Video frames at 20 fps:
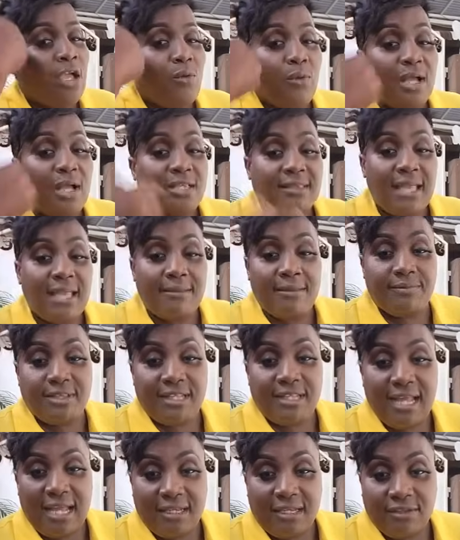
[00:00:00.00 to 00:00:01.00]
One time he
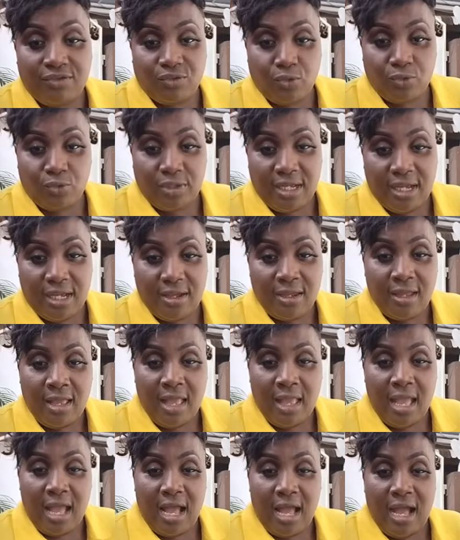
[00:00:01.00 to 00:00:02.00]
did at the studio
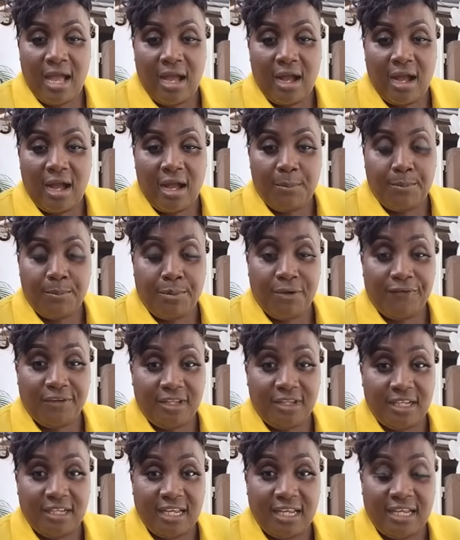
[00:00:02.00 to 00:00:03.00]
and Puffy
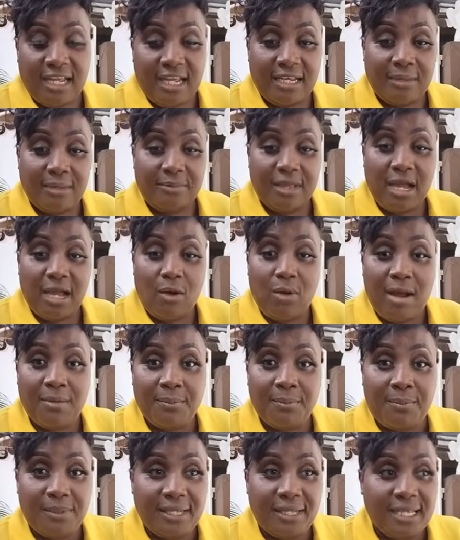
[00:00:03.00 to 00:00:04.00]
did it and him there
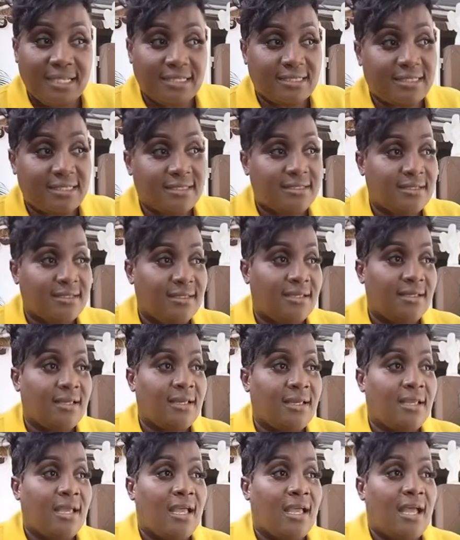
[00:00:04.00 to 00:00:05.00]
one place,
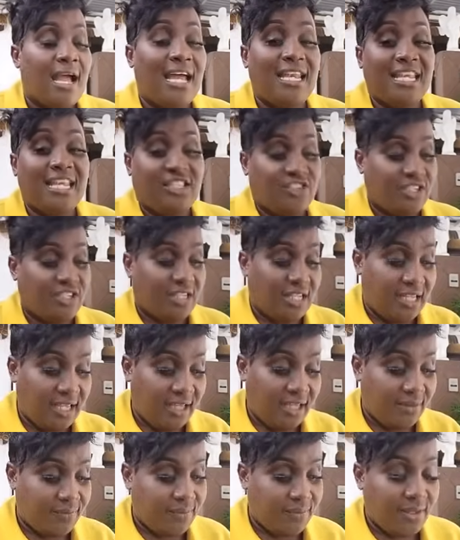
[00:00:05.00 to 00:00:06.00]

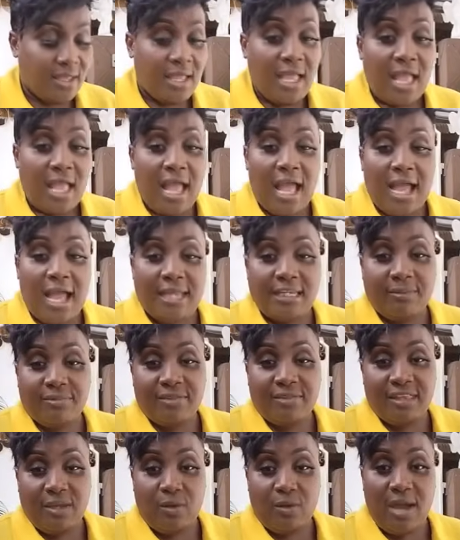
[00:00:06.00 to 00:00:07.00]
allegedly. And him
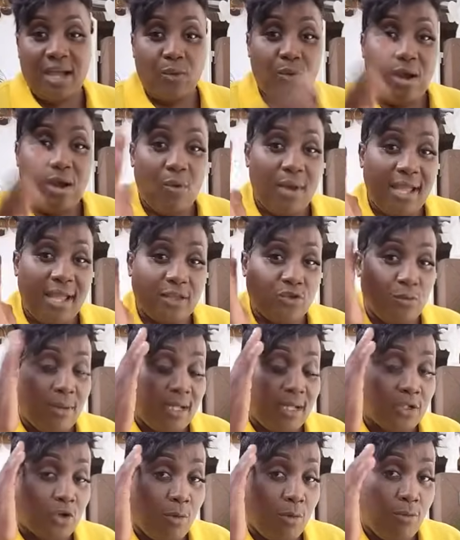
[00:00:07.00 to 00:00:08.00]
see one white
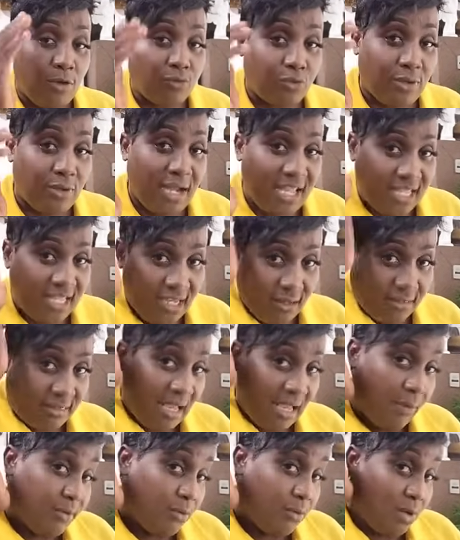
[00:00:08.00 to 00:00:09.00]
woman come out to that
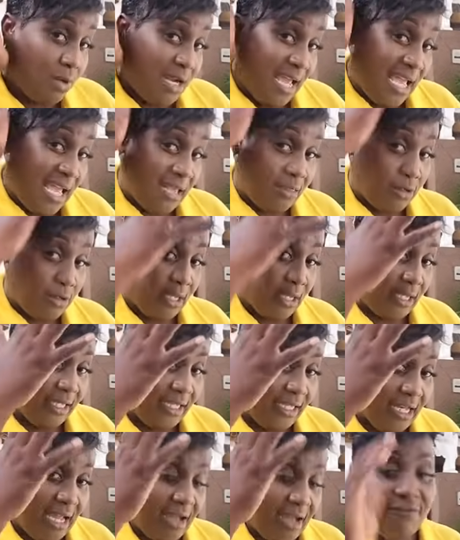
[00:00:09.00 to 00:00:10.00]
yesterday with the whole ass of
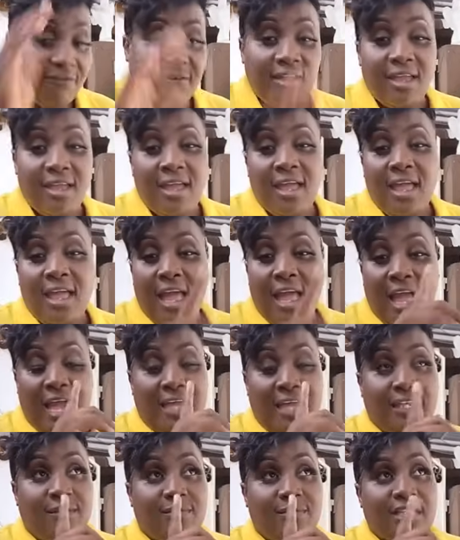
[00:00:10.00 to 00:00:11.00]
clean off.
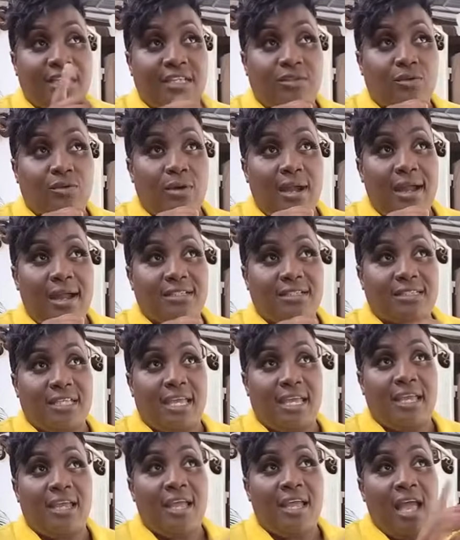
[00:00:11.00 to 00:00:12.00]
And him said to her,
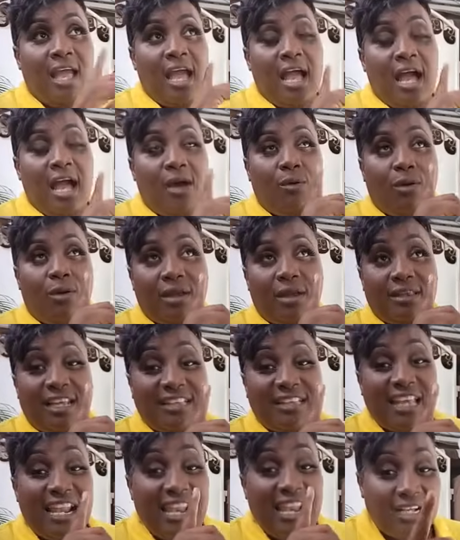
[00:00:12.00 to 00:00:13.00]

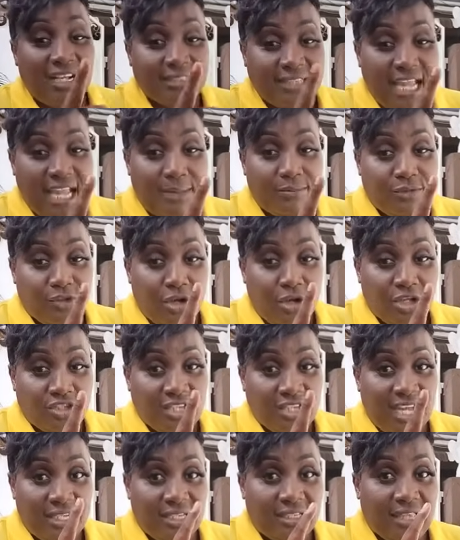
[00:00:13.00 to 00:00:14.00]
that a long time young
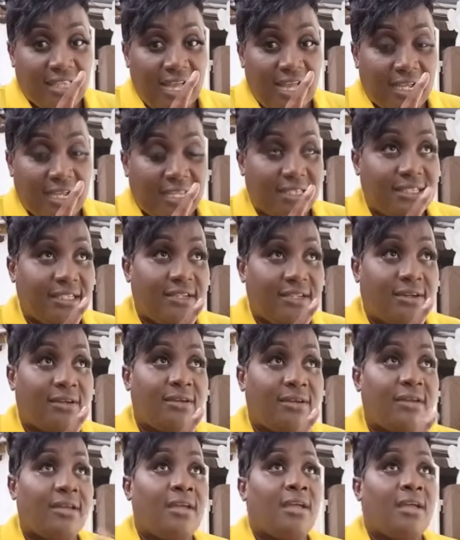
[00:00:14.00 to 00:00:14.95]
Jack did talk it, you know.